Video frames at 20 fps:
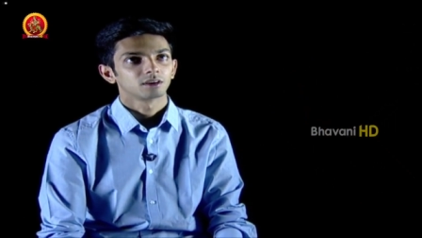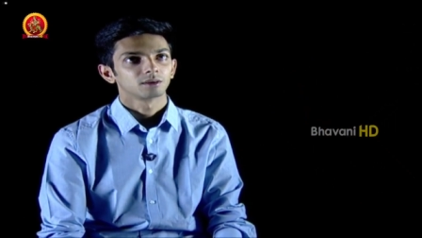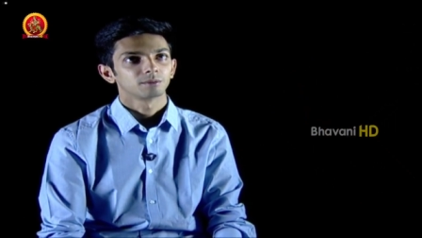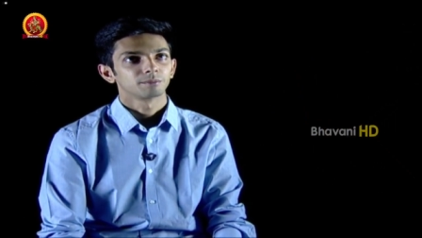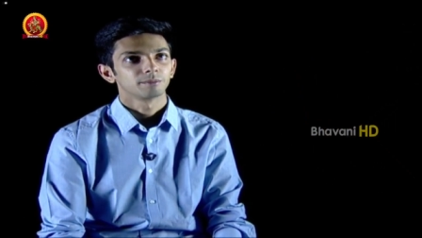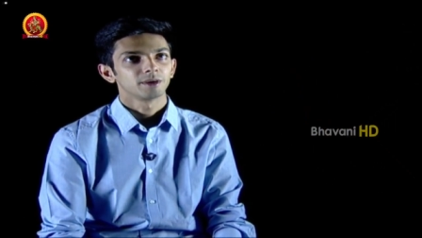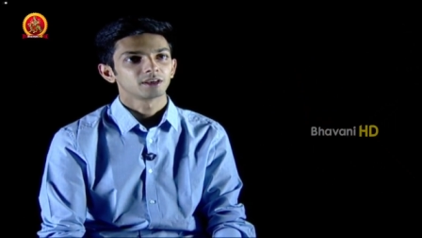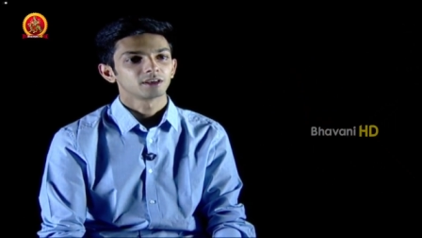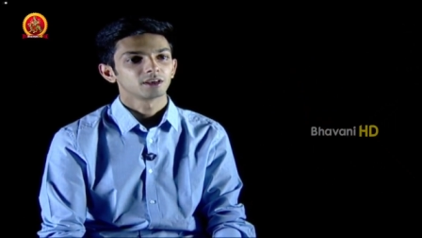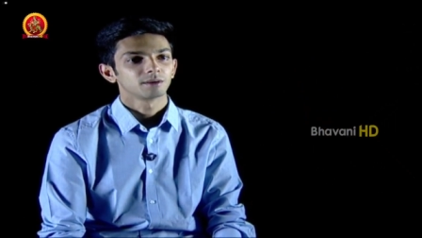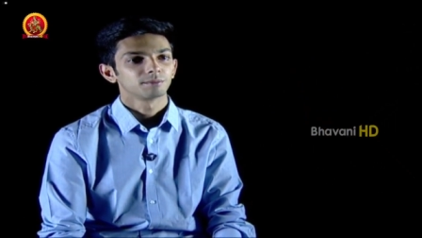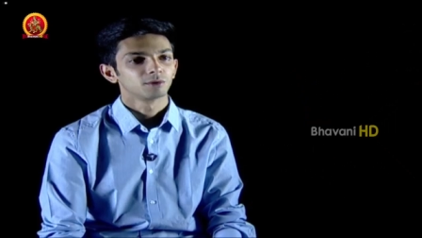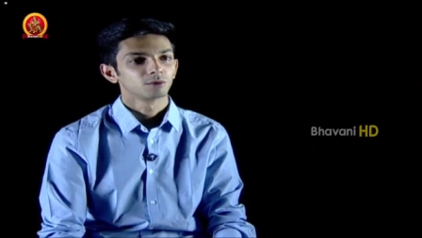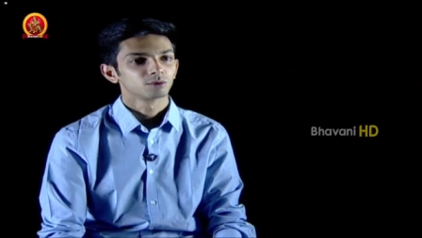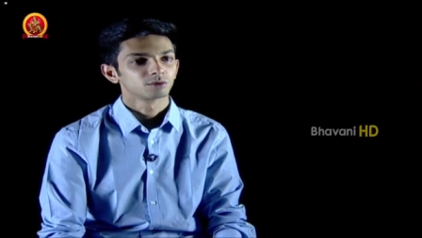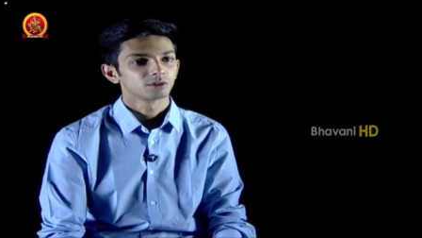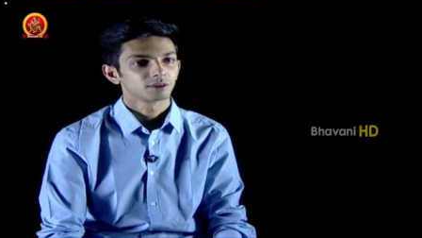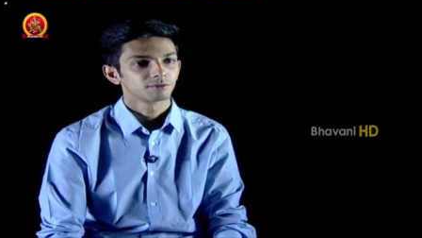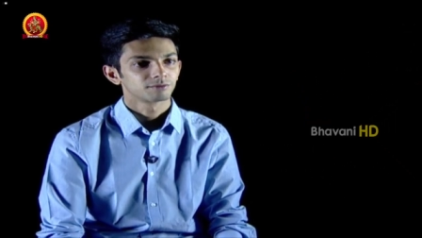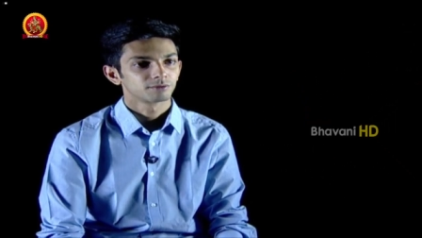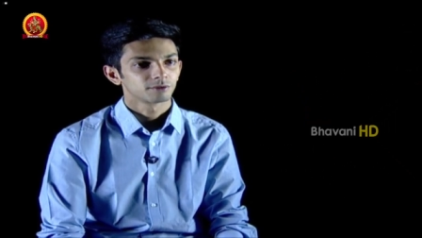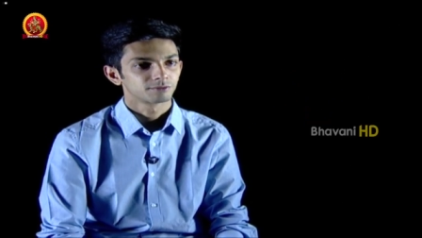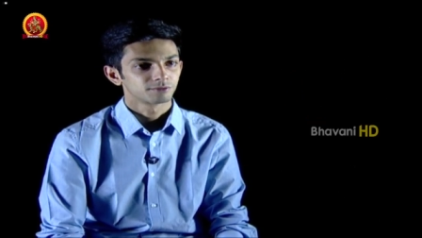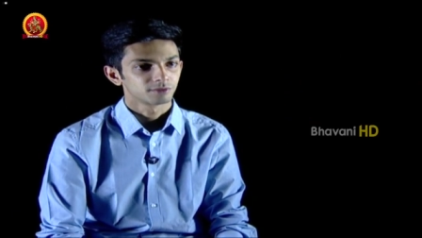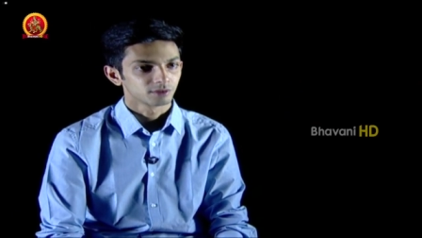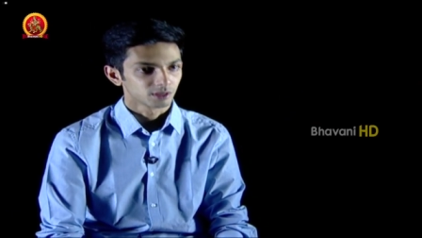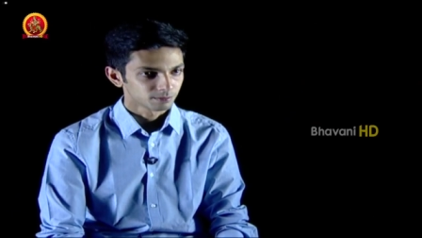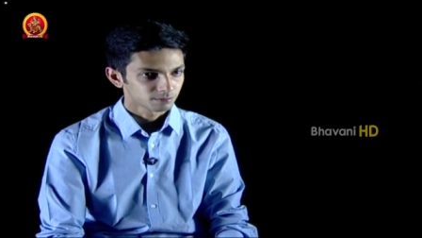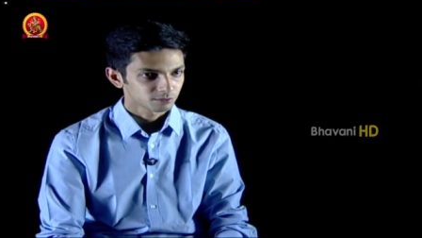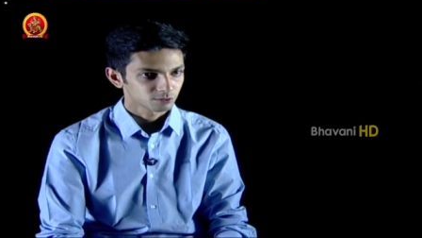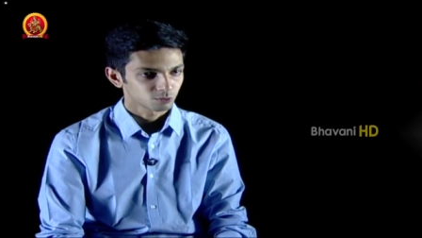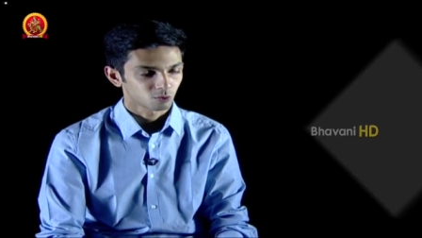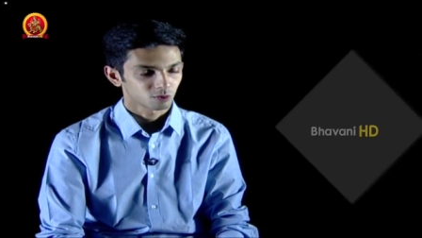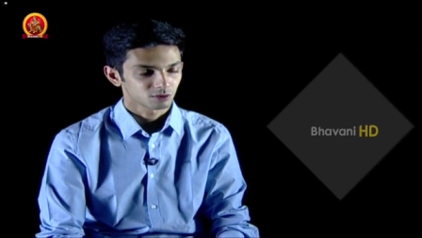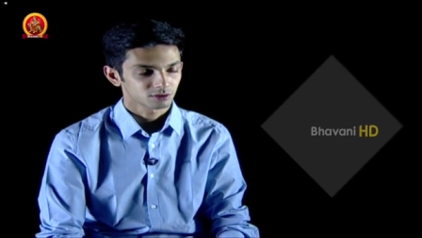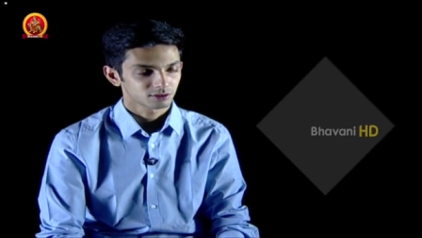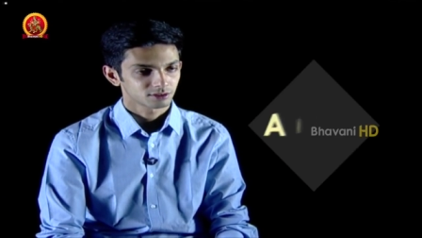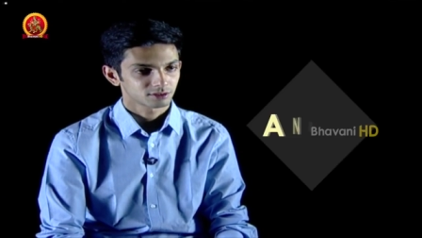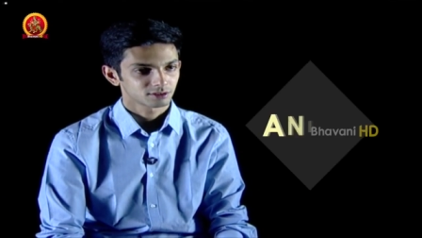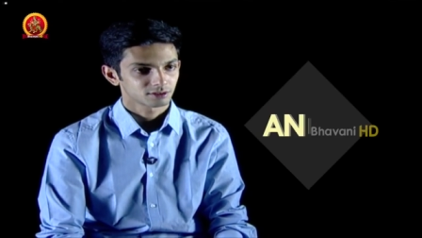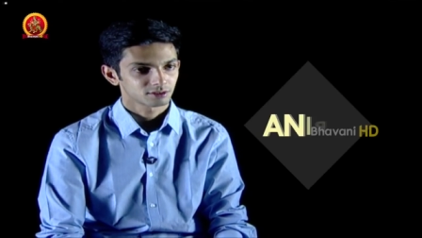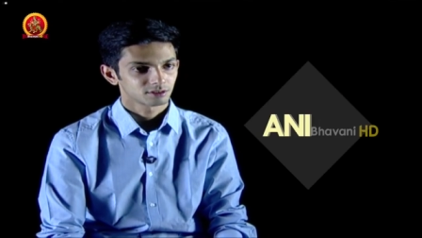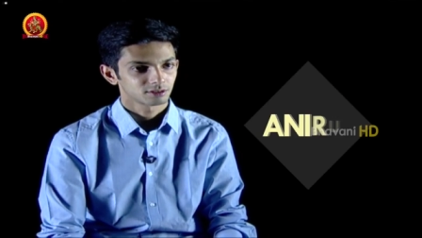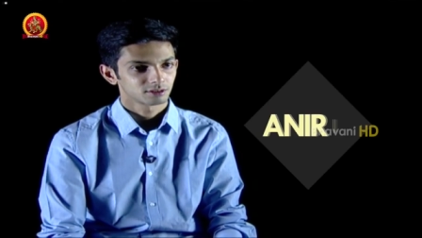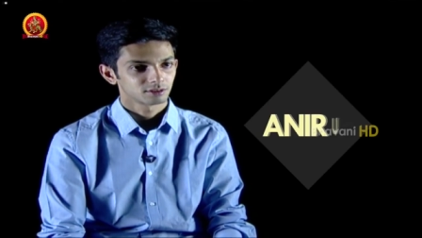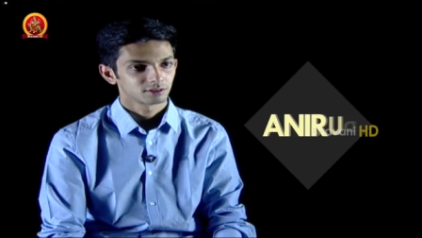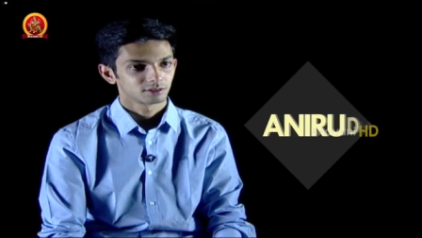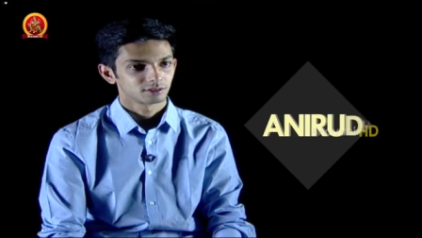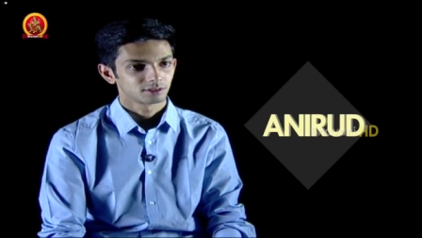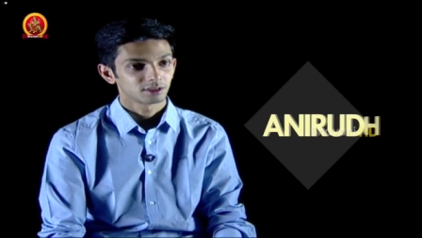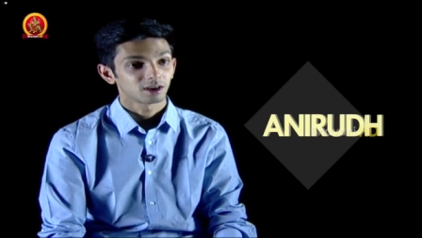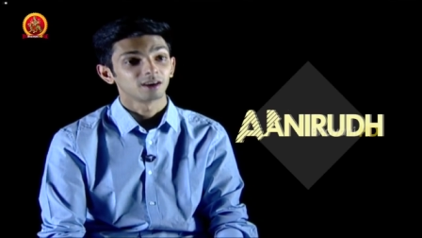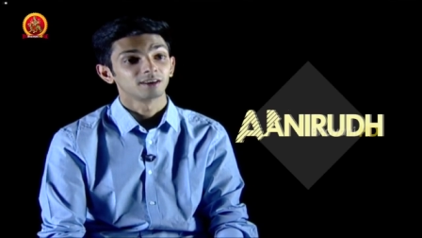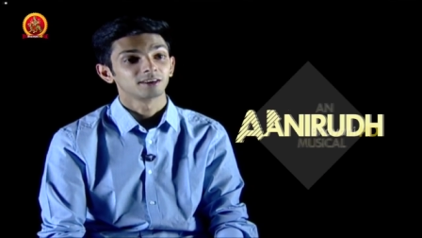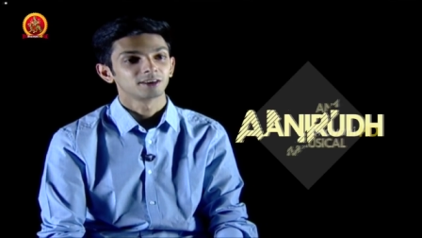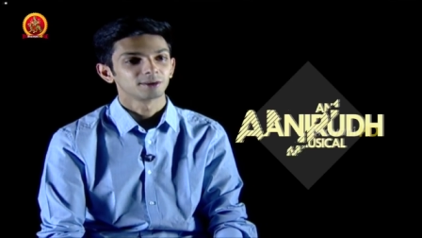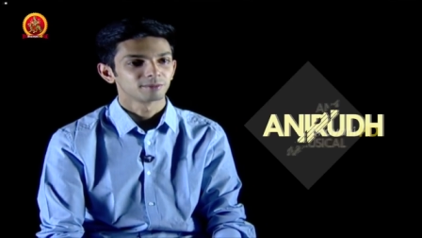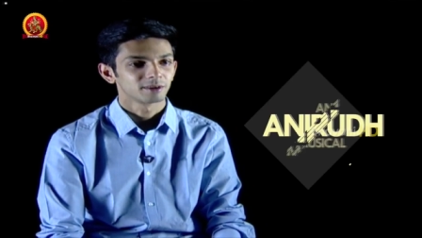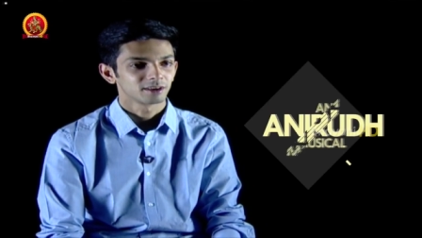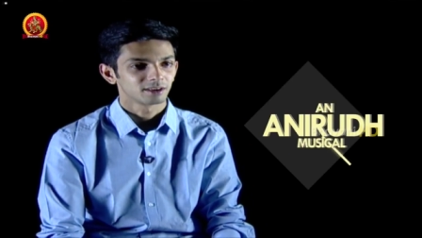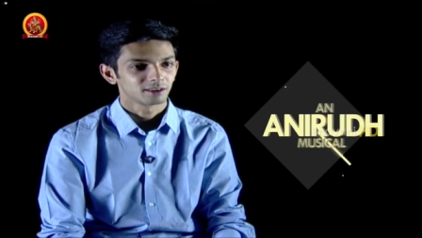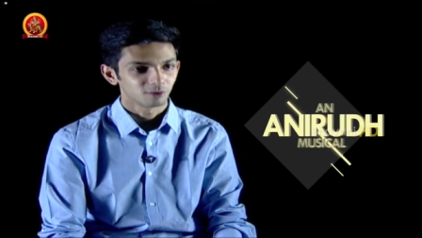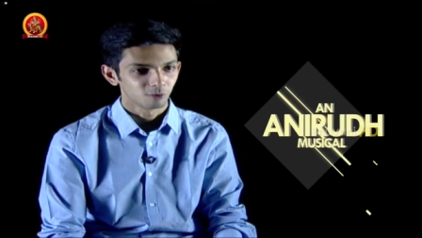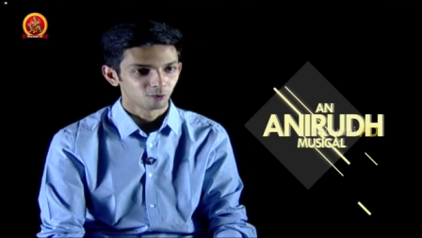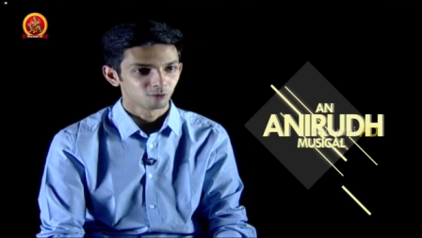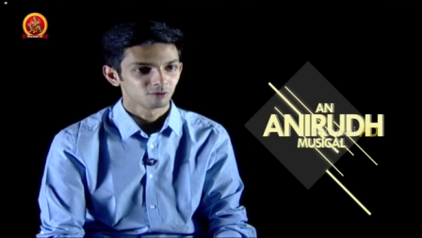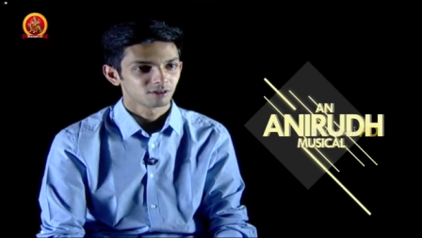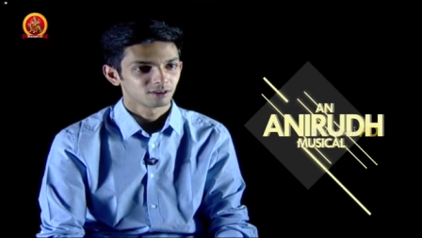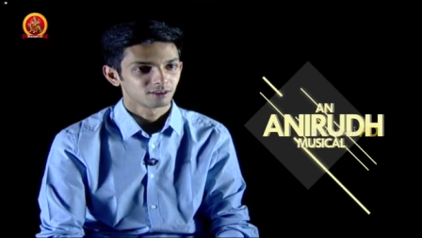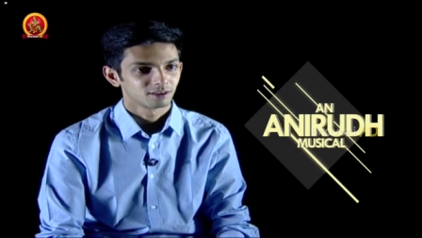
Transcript: making music for films was the ultimate goal,